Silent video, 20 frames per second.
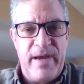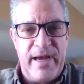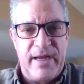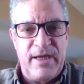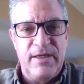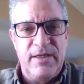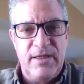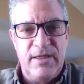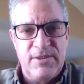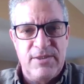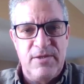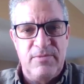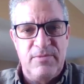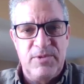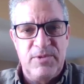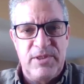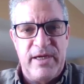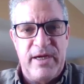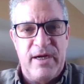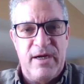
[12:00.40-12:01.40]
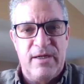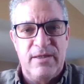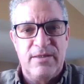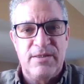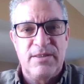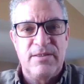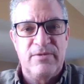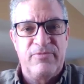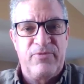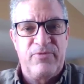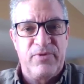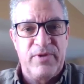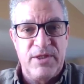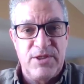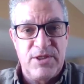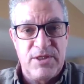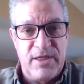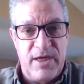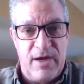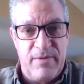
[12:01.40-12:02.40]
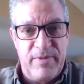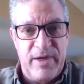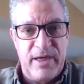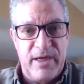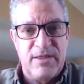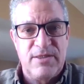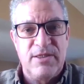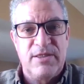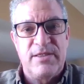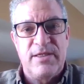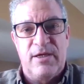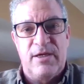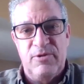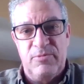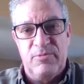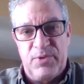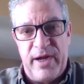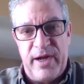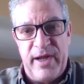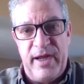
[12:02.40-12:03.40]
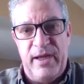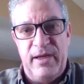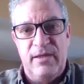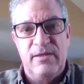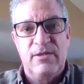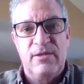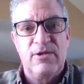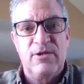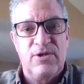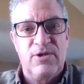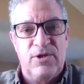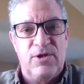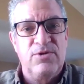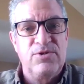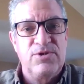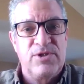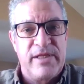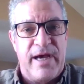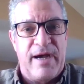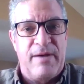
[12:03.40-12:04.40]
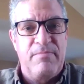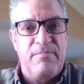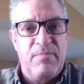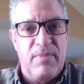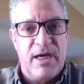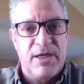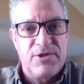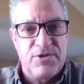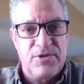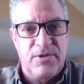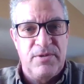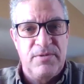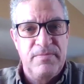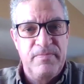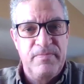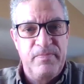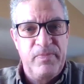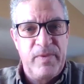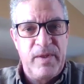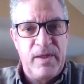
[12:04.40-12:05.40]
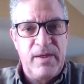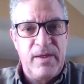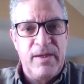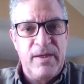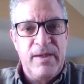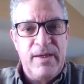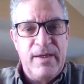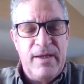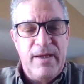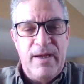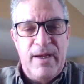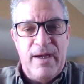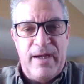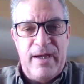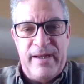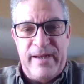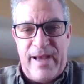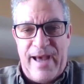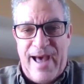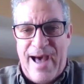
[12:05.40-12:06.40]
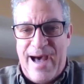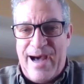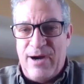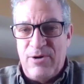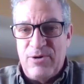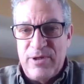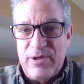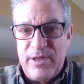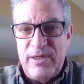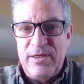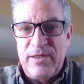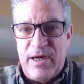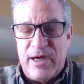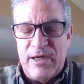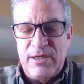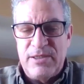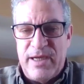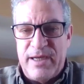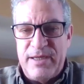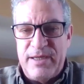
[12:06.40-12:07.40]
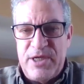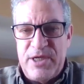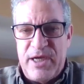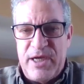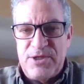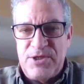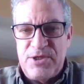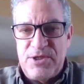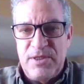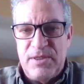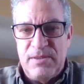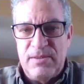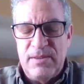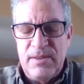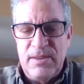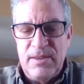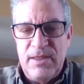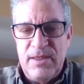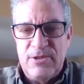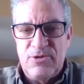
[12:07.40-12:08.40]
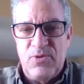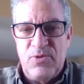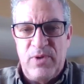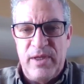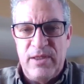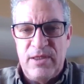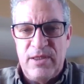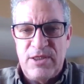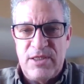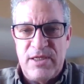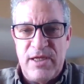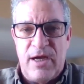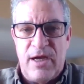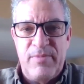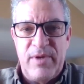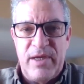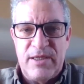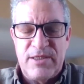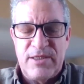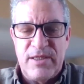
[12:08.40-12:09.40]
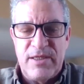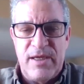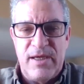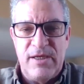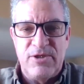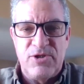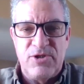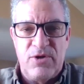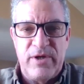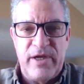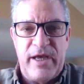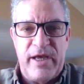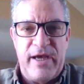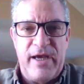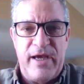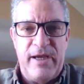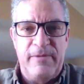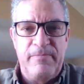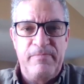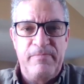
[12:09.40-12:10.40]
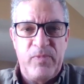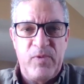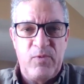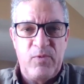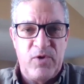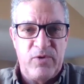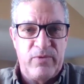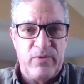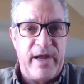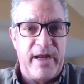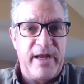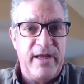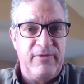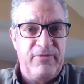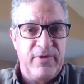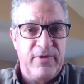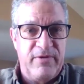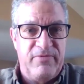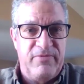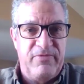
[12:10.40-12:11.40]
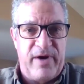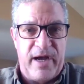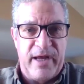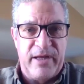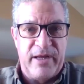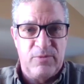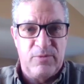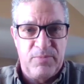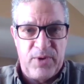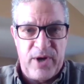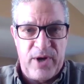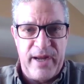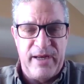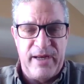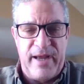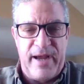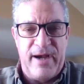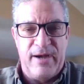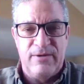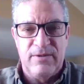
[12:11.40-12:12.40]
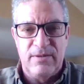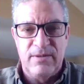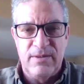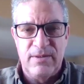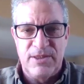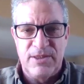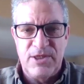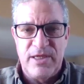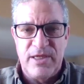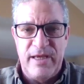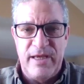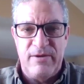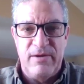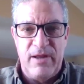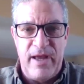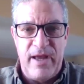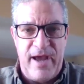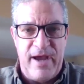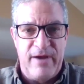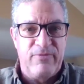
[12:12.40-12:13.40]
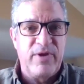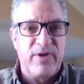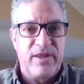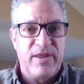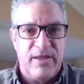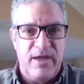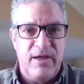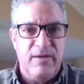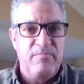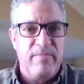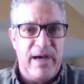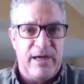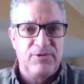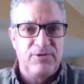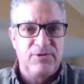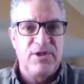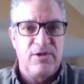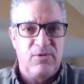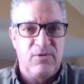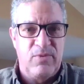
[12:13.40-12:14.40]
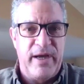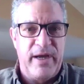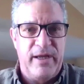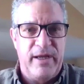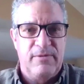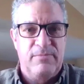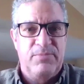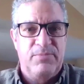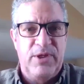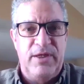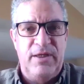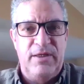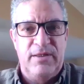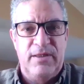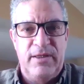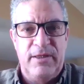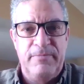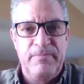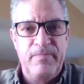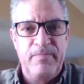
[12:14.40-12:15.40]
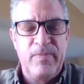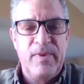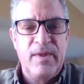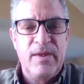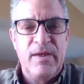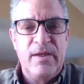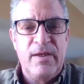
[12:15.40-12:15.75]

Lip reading: mechanisms there for the stomach to tell the brain, close that muscle. An hour into our digestion is when the stomach says, okay, we're ready for the final breakdown. Let's get everything melted away completely